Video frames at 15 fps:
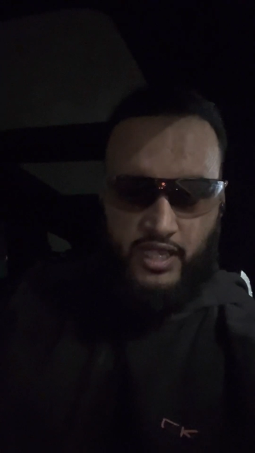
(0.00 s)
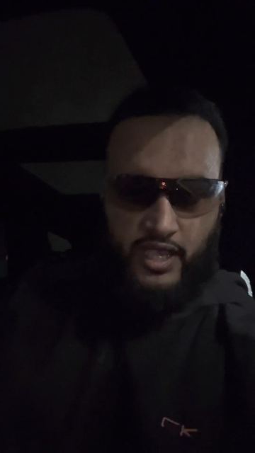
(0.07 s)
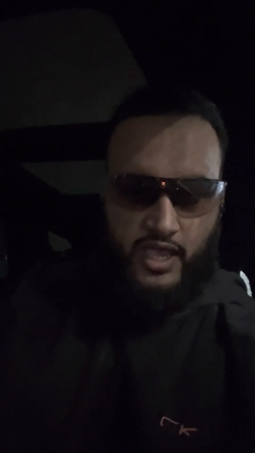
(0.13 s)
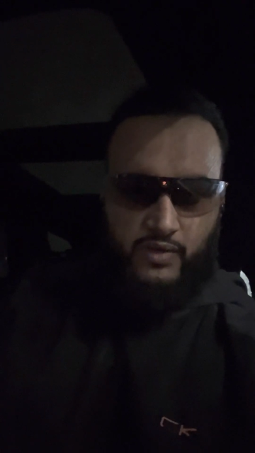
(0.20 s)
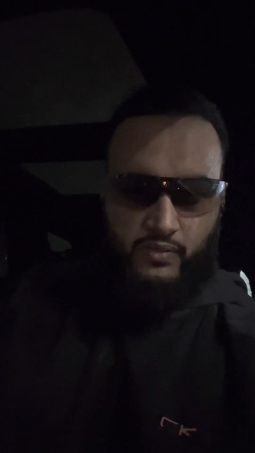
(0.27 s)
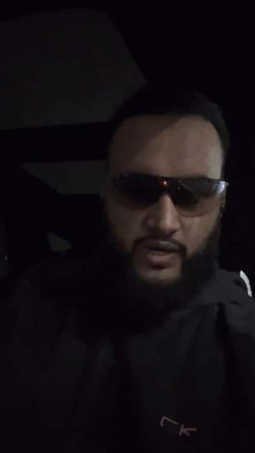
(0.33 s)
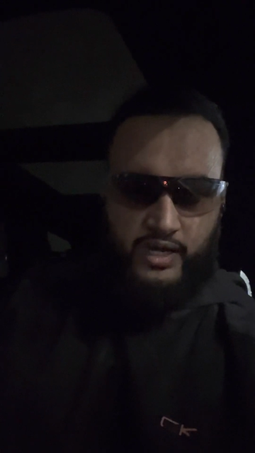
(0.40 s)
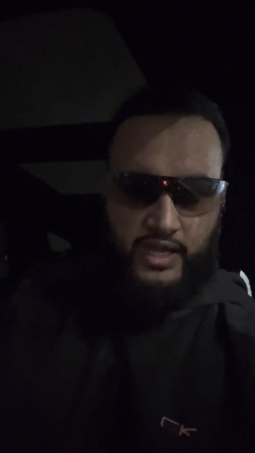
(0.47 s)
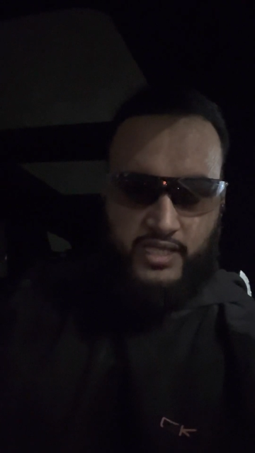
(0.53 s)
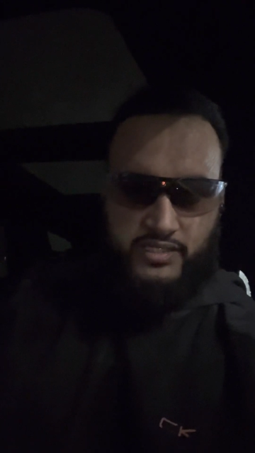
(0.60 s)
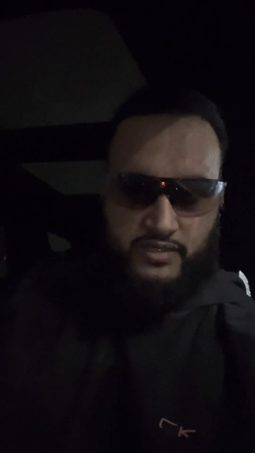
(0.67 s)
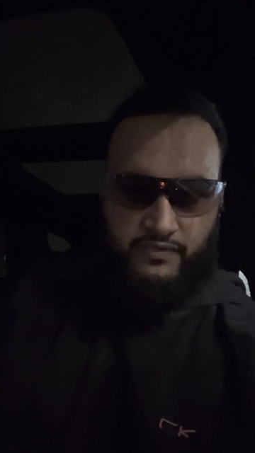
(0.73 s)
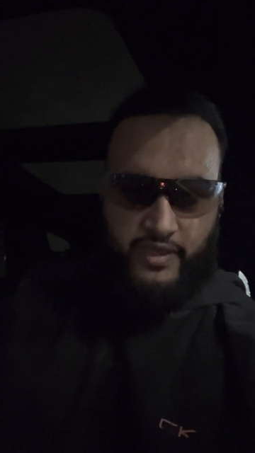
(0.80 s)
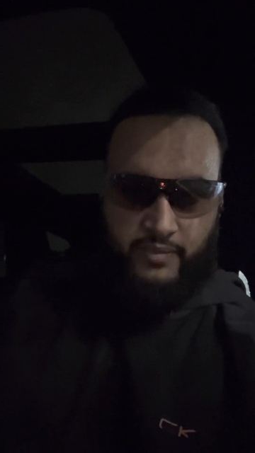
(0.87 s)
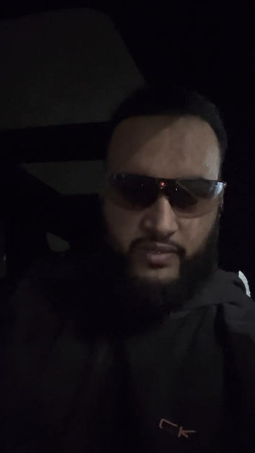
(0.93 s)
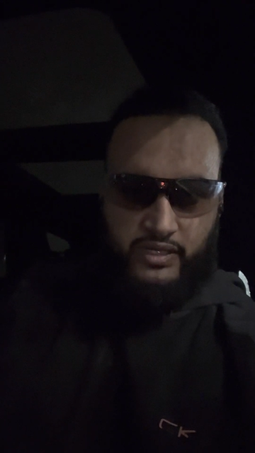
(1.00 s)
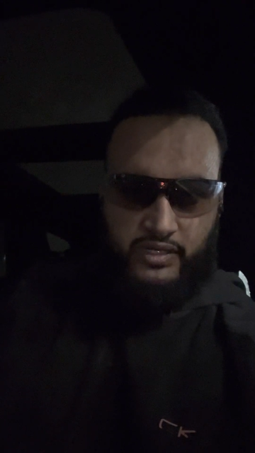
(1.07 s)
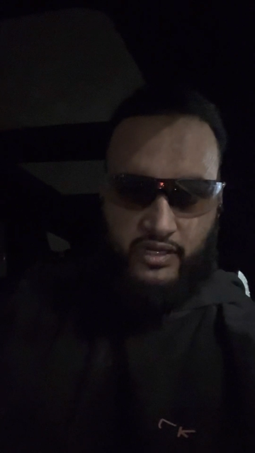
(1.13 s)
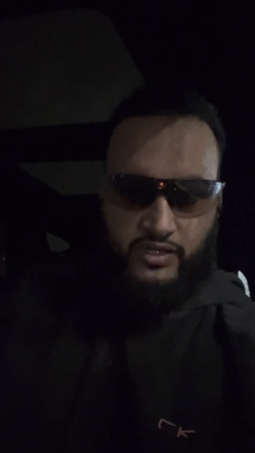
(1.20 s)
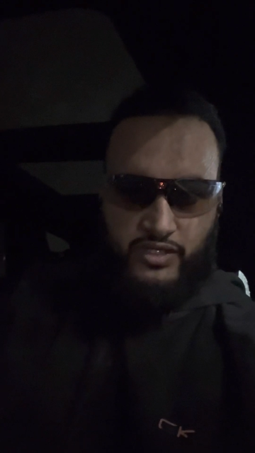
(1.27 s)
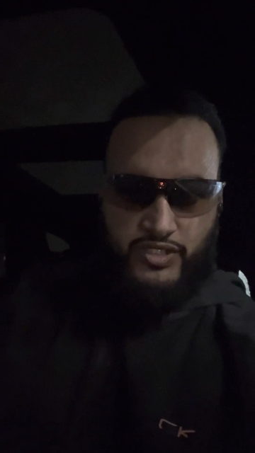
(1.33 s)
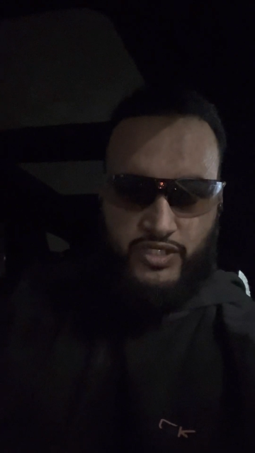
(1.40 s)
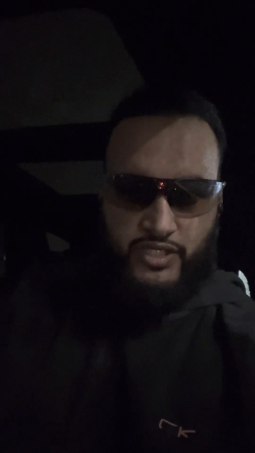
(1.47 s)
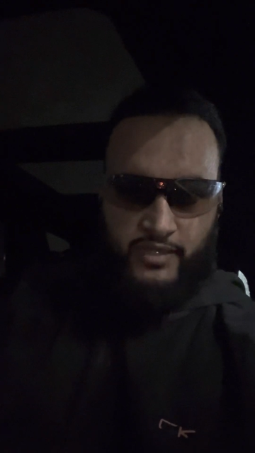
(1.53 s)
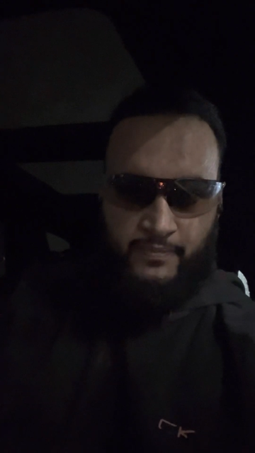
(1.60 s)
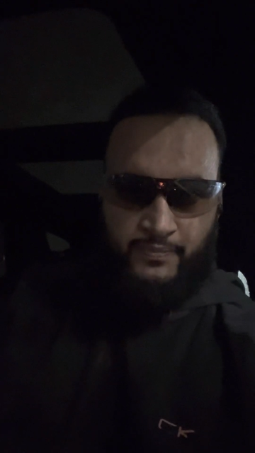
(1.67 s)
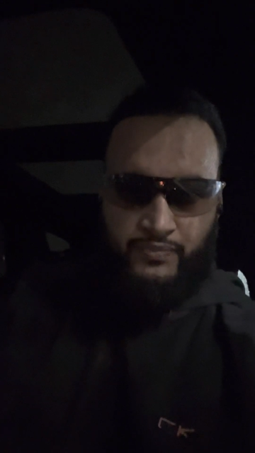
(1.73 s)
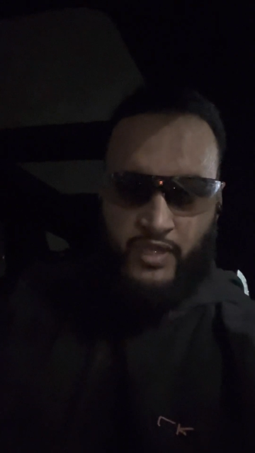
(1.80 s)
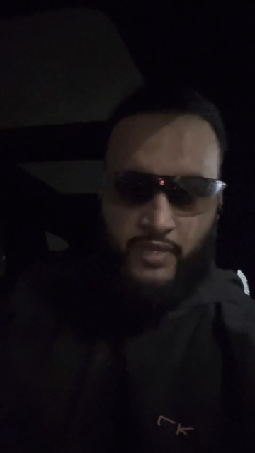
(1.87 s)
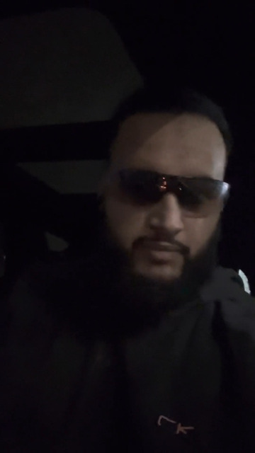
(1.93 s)
and one has the feminine energy.
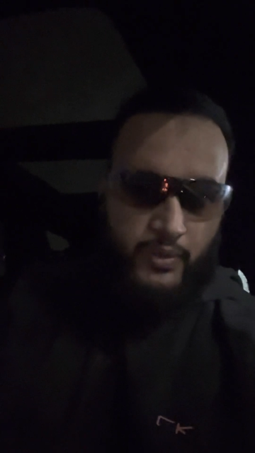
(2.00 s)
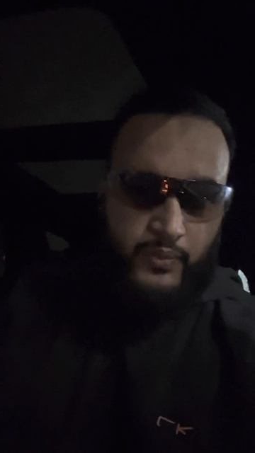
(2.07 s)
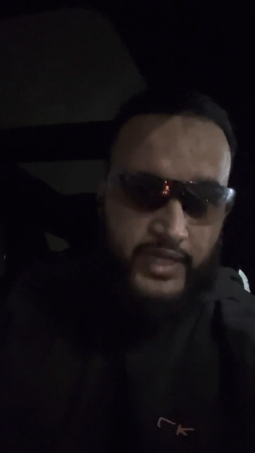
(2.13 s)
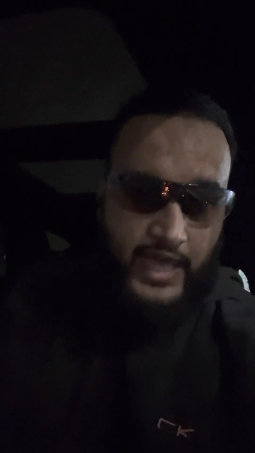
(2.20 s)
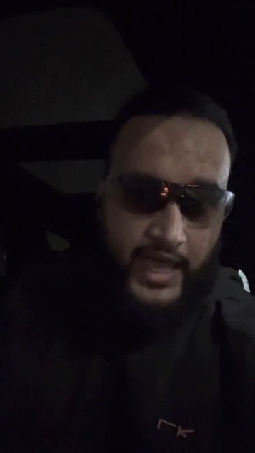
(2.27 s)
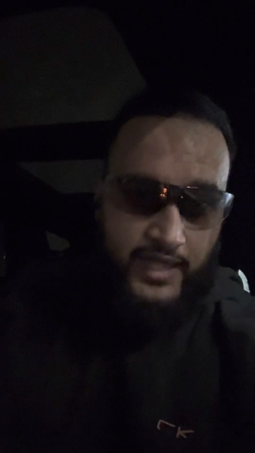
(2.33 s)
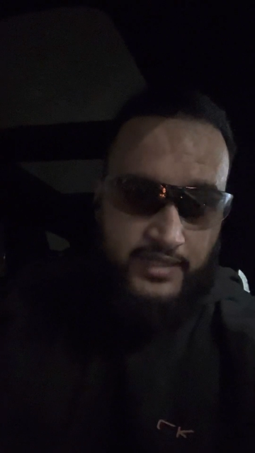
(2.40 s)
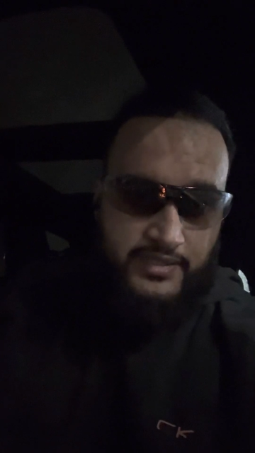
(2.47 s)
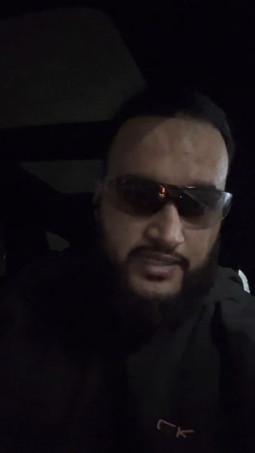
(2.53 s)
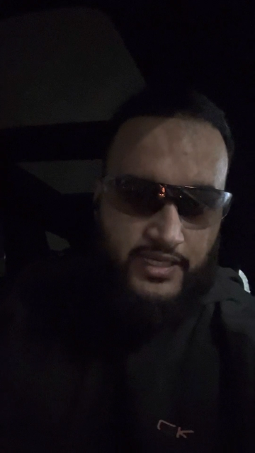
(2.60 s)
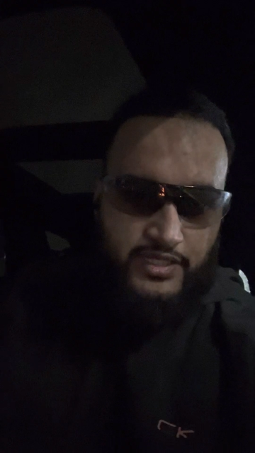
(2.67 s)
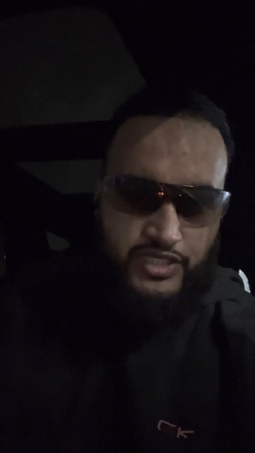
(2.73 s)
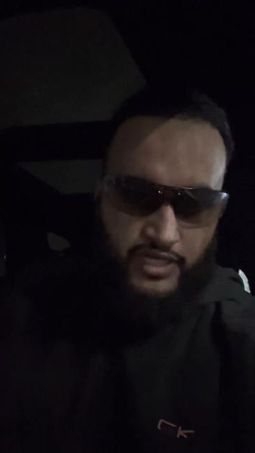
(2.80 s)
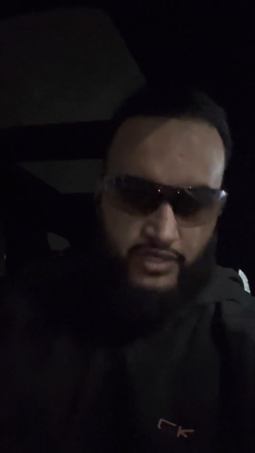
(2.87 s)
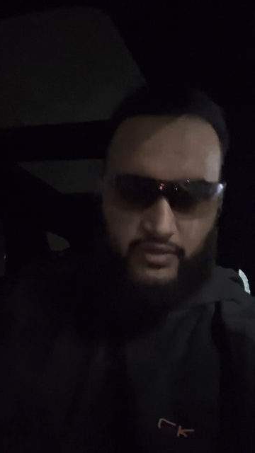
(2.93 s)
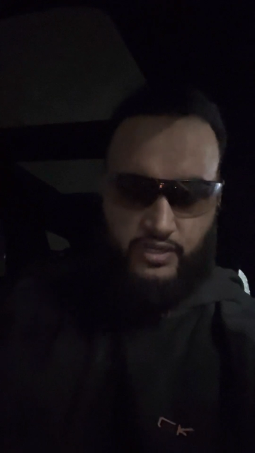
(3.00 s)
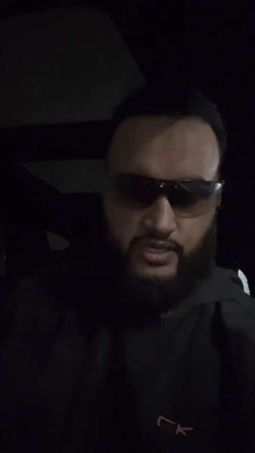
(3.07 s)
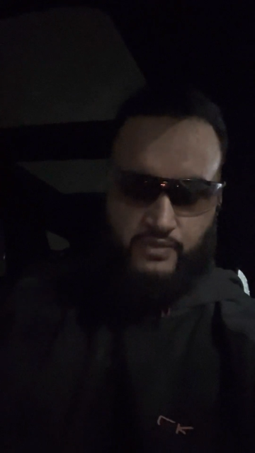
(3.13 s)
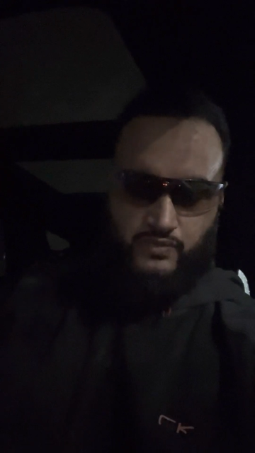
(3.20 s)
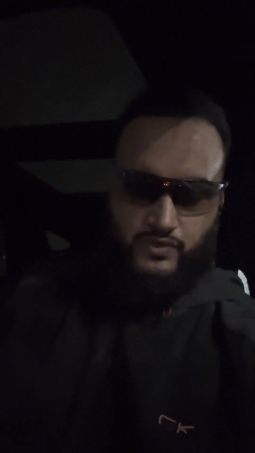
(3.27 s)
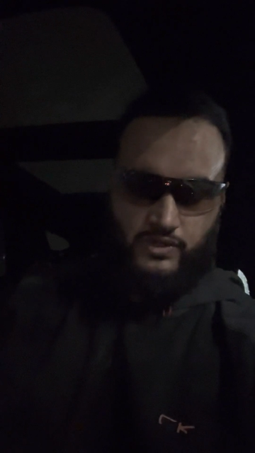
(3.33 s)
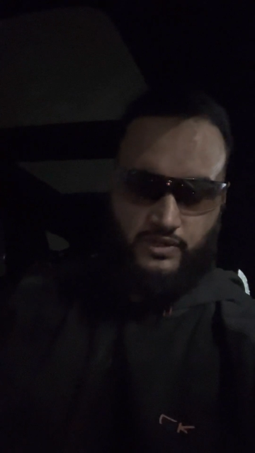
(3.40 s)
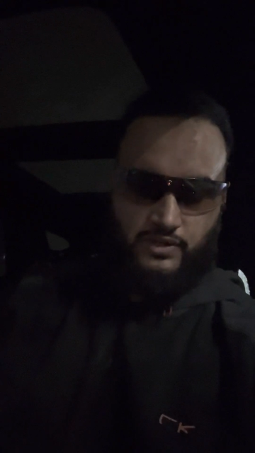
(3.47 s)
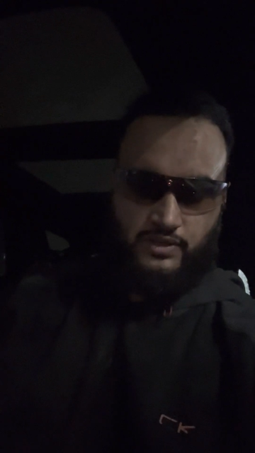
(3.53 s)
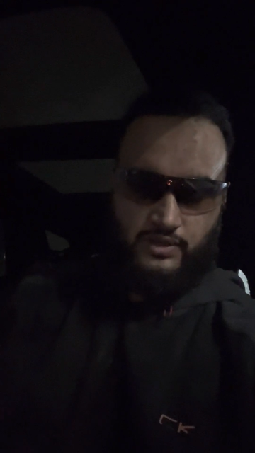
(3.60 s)
But we can't say gender anymore,